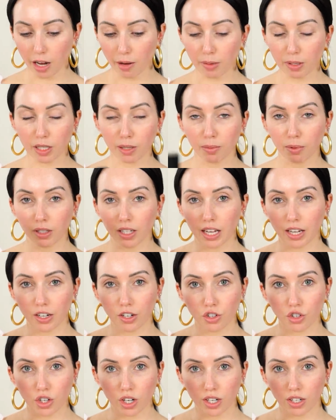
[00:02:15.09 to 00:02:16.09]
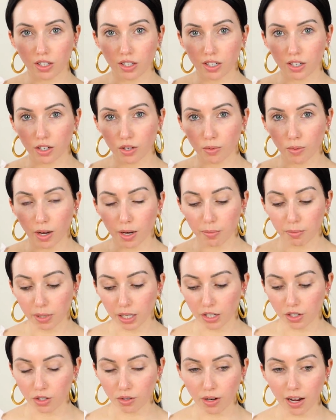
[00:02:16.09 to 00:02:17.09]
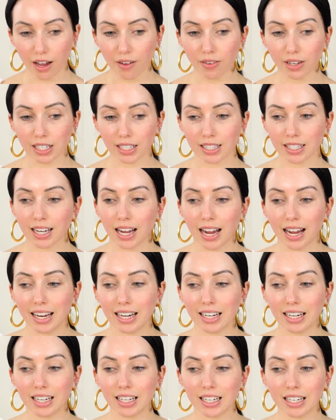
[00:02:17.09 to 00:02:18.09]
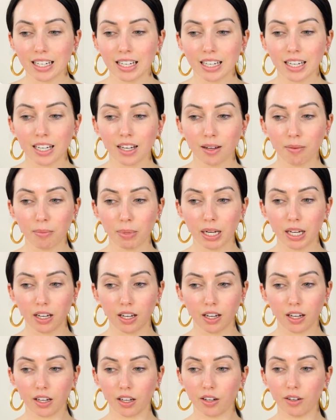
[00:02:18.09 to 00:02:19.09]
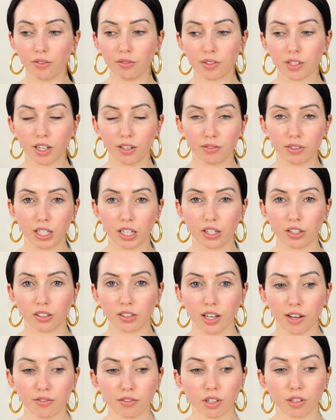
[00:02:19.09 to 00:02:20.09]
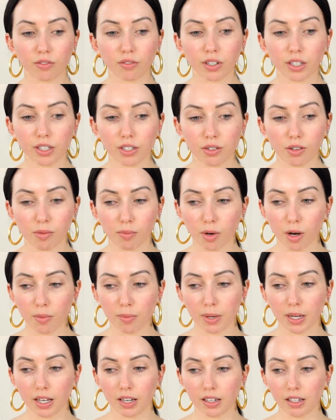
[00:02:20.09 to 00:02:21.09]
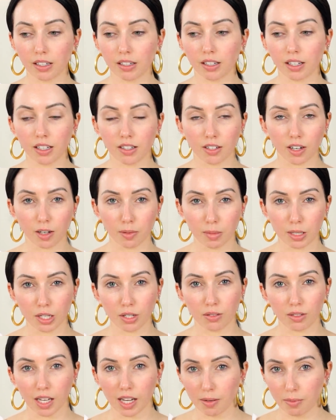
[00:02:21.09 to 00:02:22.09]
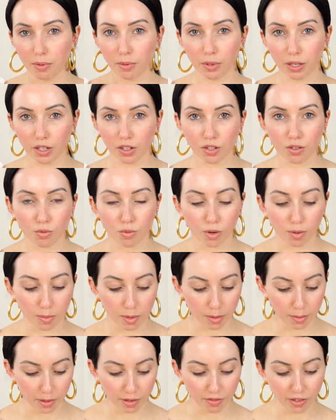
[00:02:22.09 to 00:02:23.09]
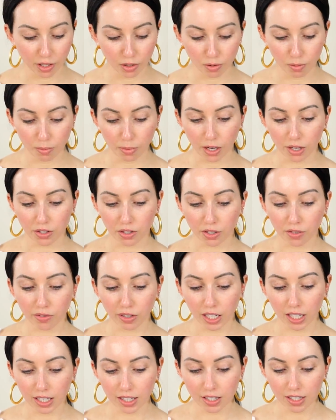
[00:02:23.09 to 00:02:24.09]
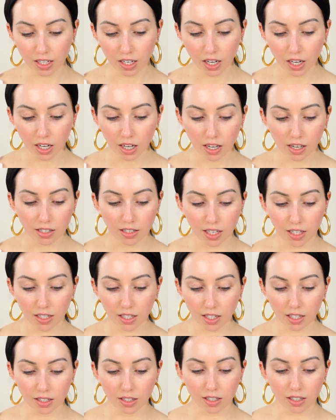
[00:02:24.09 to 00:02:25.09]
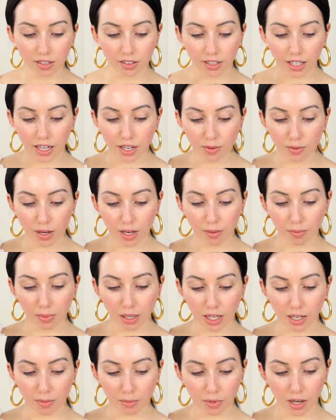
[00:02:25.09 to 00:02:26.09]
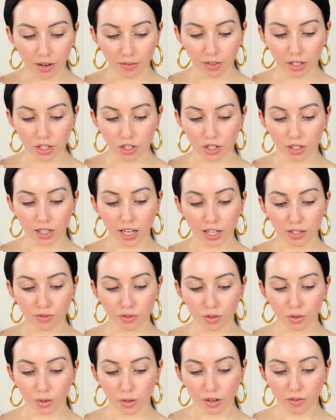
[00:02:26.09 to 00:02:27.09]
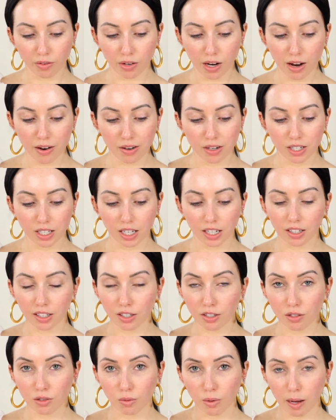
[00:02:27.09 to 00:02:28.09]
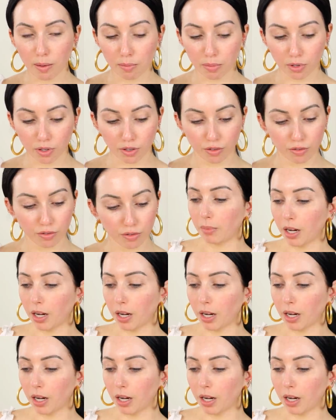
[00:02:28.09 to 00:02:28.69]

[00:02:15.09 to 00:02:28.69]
I picked up the lighted shade zero one, but I do have a tiny bit of self-tanner left over, so I'm hoping it's not gonna be too light, but we can just warm up my face with bronzer if it is. It says it's lightweight, medium coverage that lasts for twenty-four hours, and it's sweat-proof.